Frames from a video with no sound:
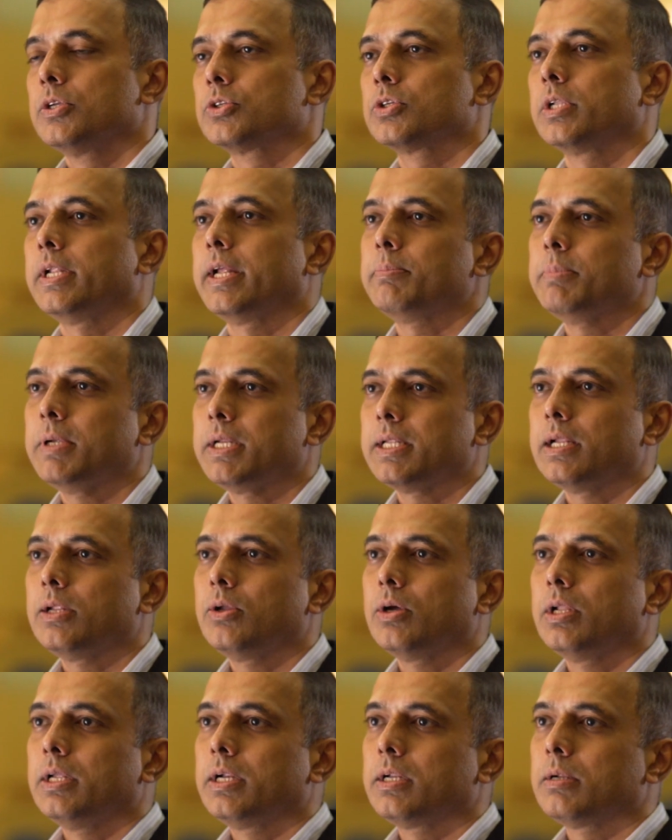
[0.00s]
So let me tell
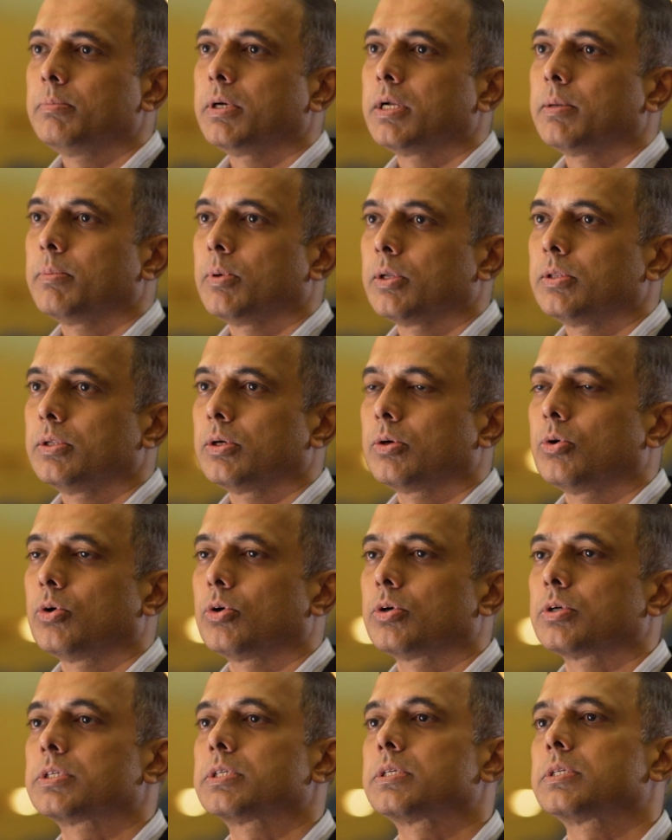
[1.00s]
you a little bit about the
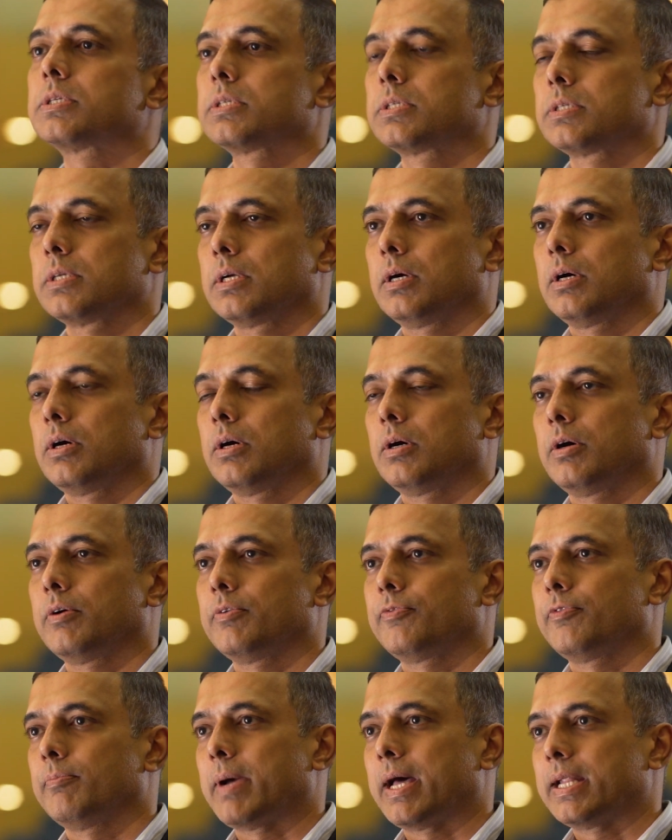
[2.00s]
course
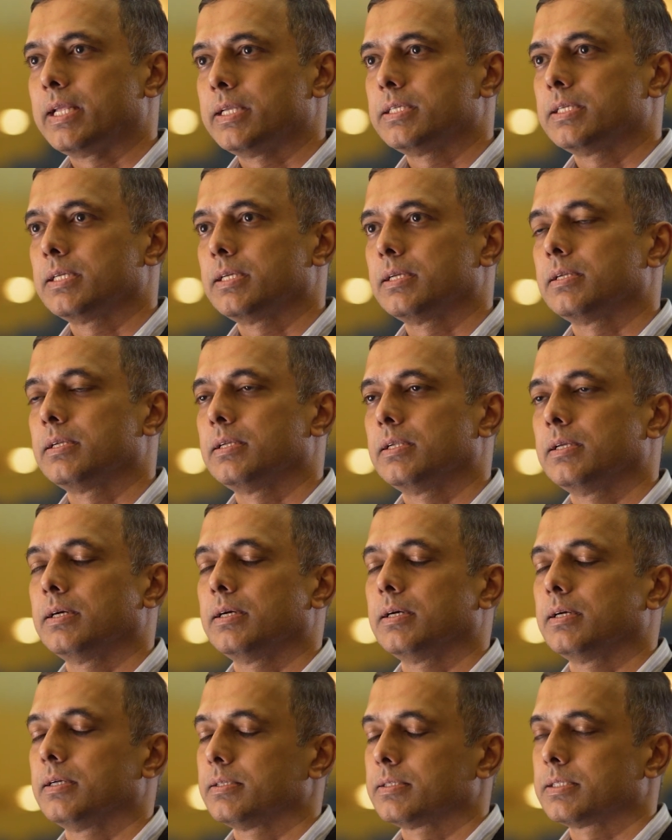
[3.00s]
of managing
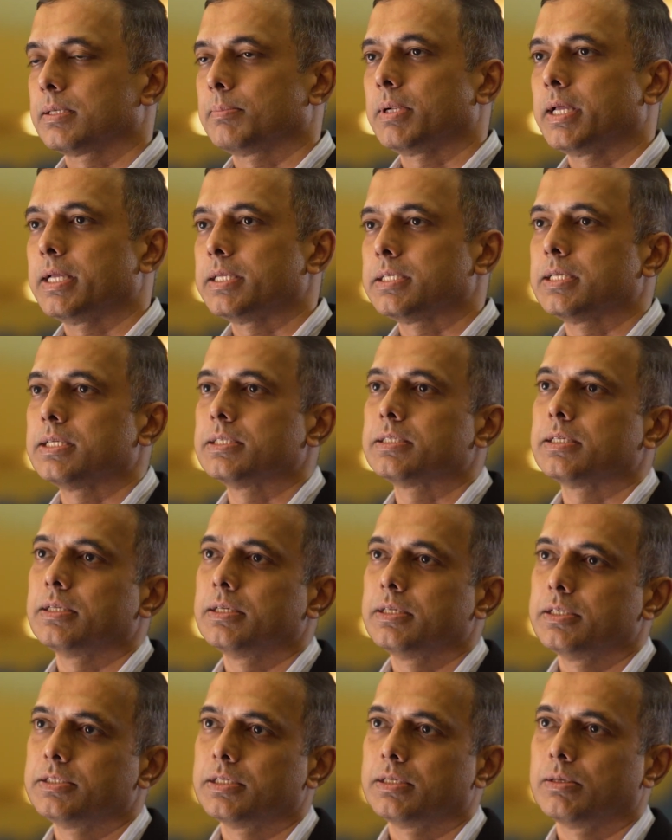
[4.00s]
supply chains in a
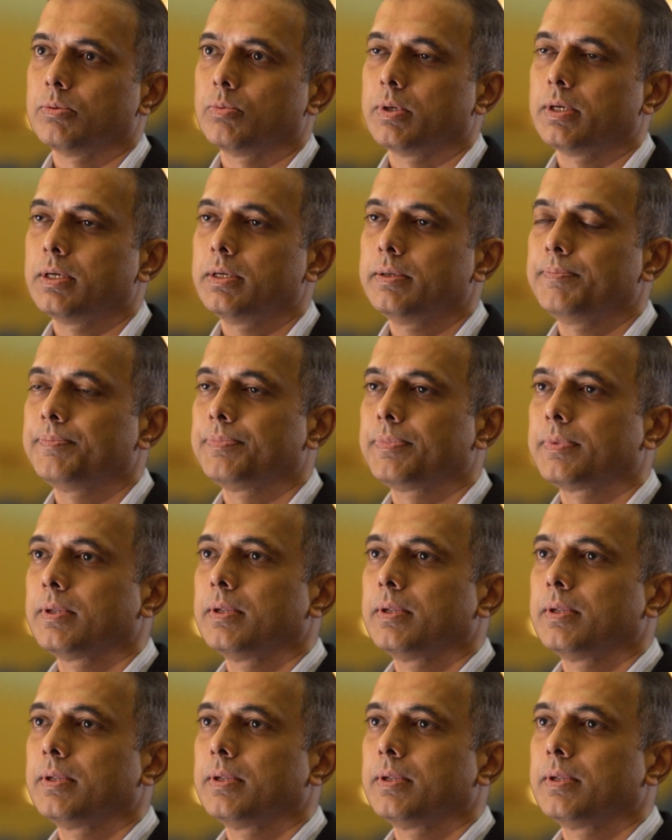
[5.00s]
digital world.